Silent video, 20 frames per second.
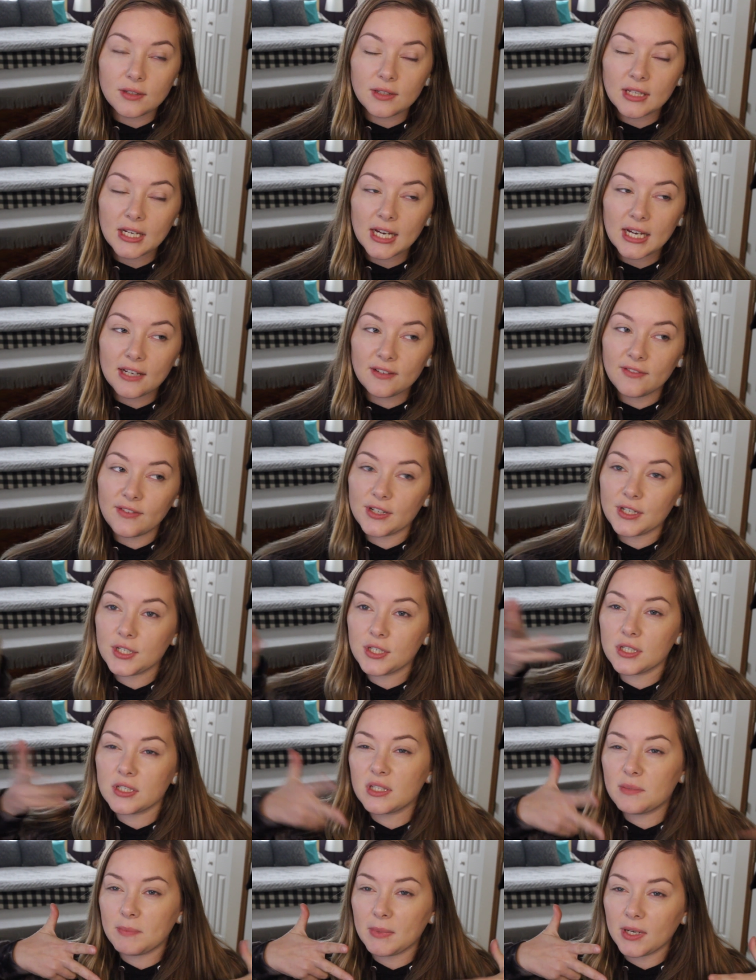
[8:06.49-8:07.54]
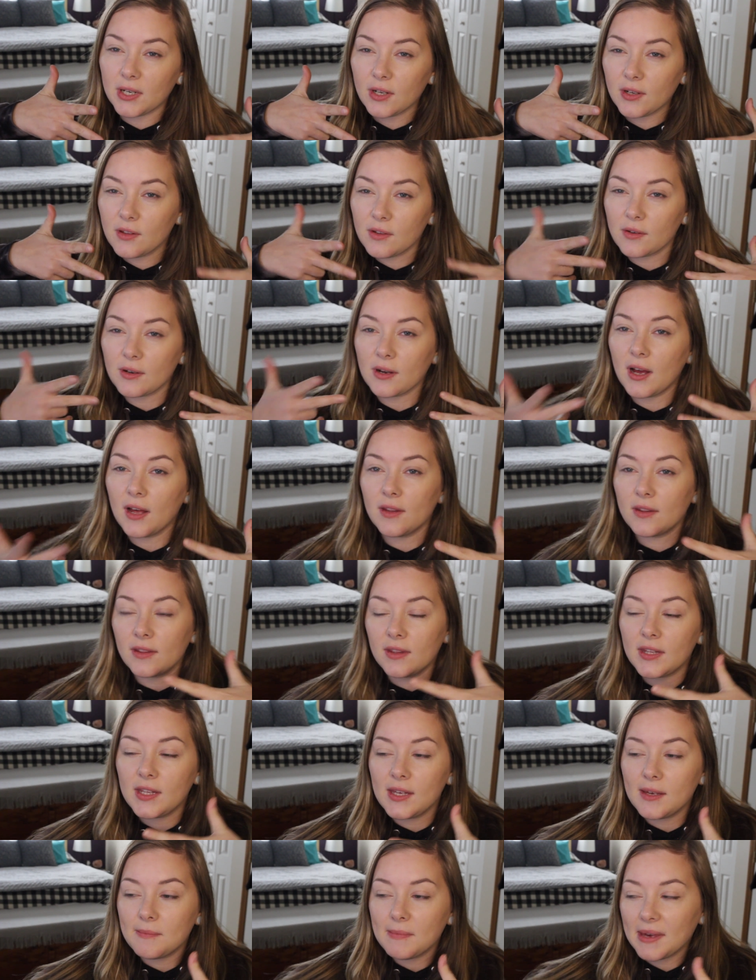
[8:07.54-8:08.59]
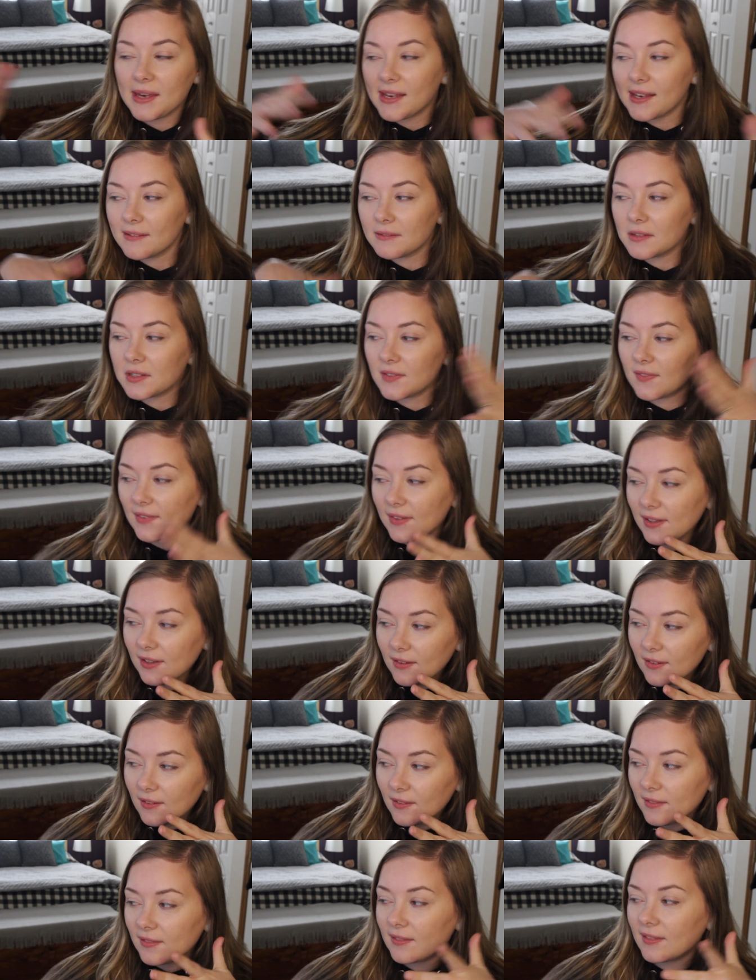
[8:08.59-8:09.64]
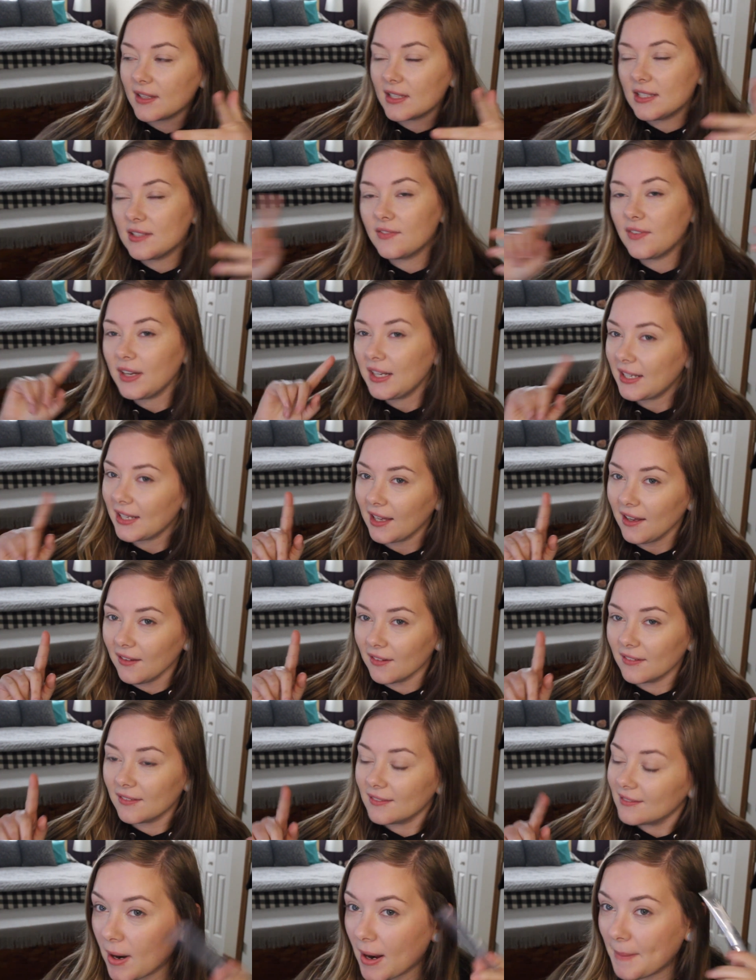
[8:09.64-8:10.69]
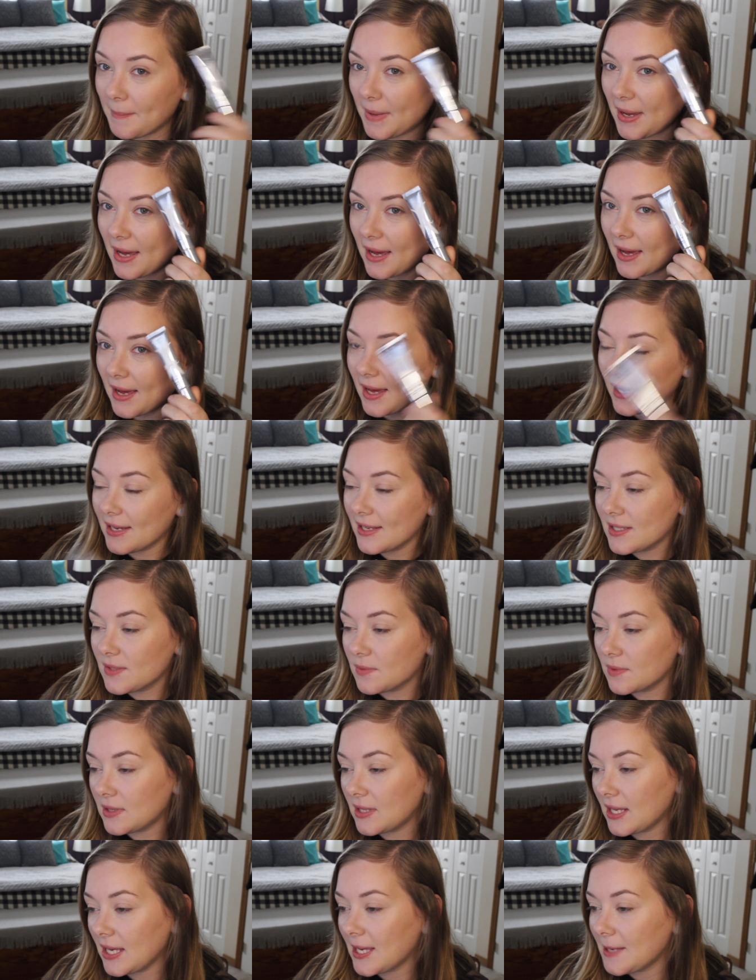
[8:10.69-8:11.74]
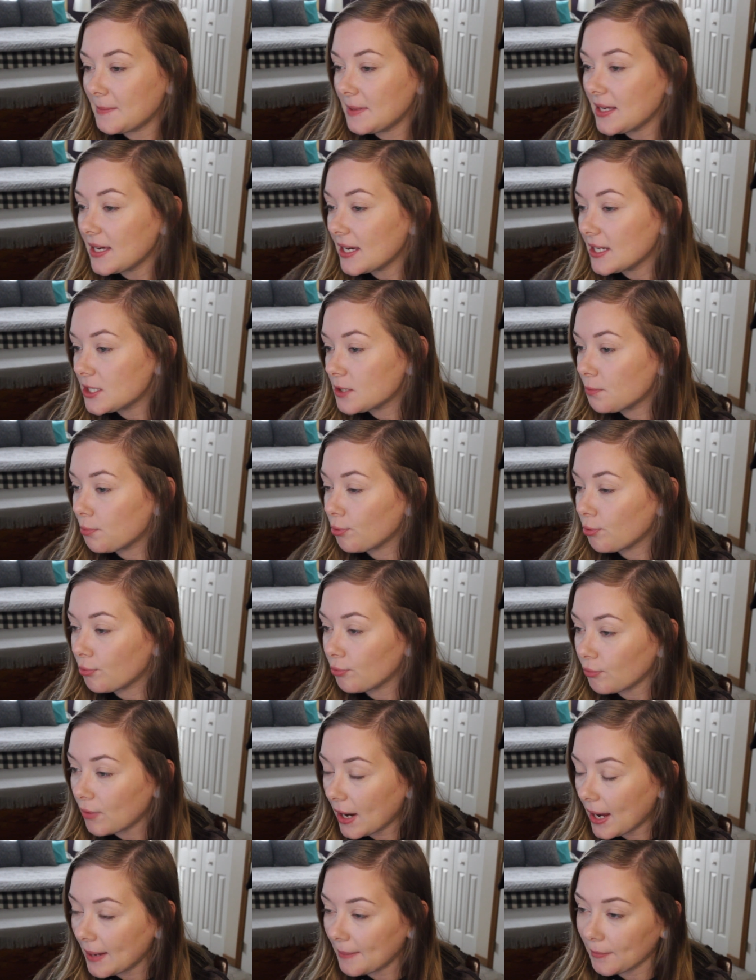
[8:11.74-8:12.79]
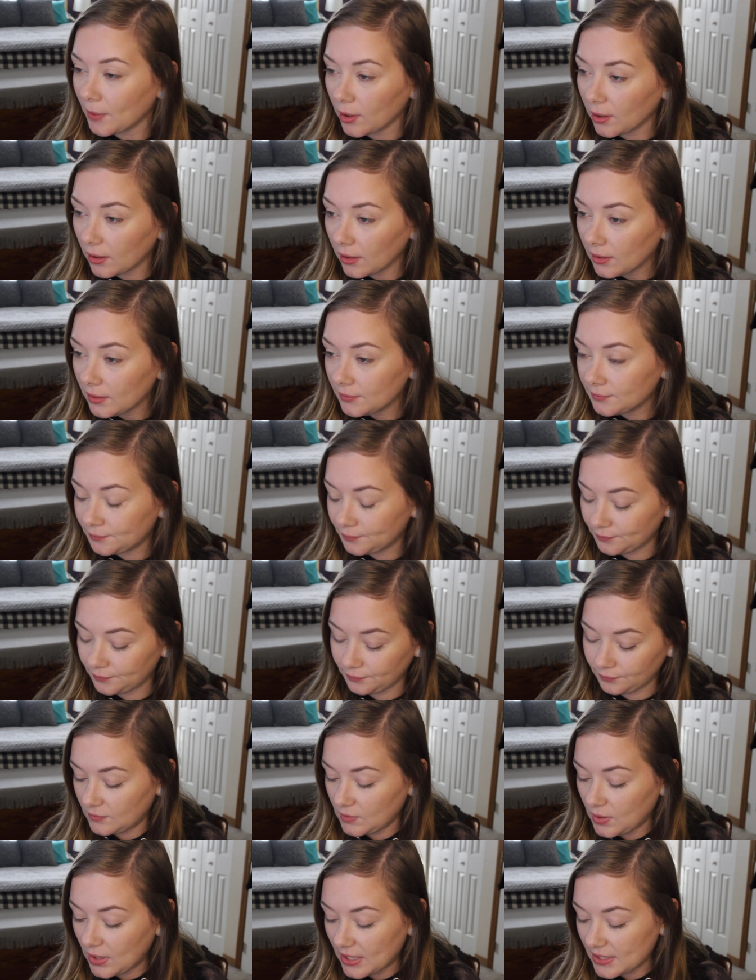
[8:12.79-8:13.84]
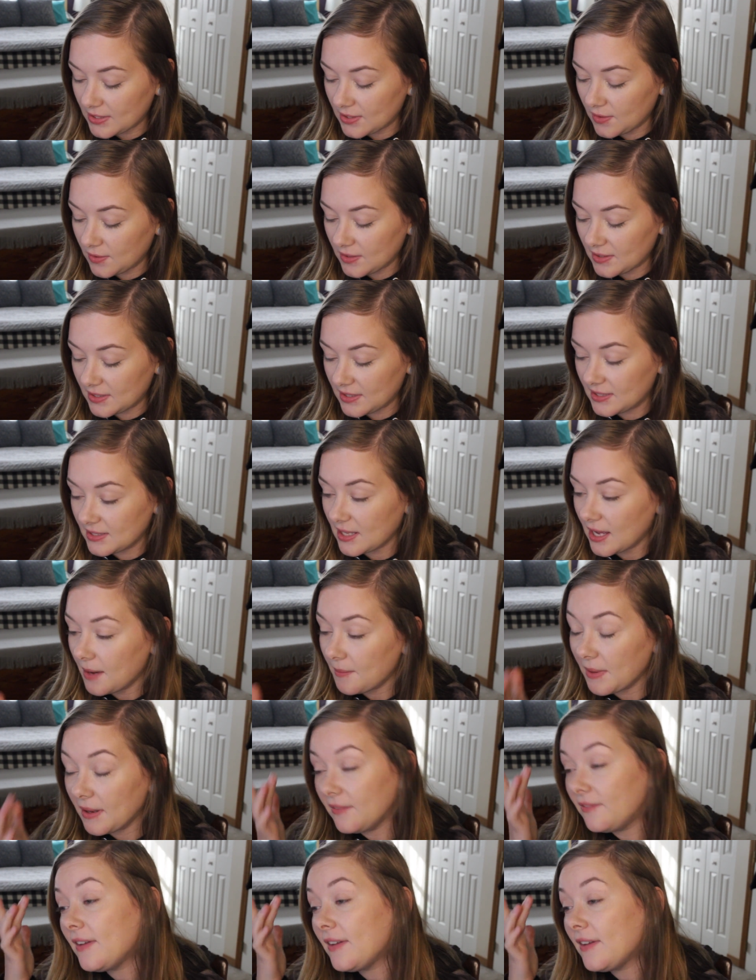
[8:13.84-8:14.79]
you think I could finish this beer throughout the making of this video? Let's find out. Prime my eyes with the ABH primer. You guys know this is not my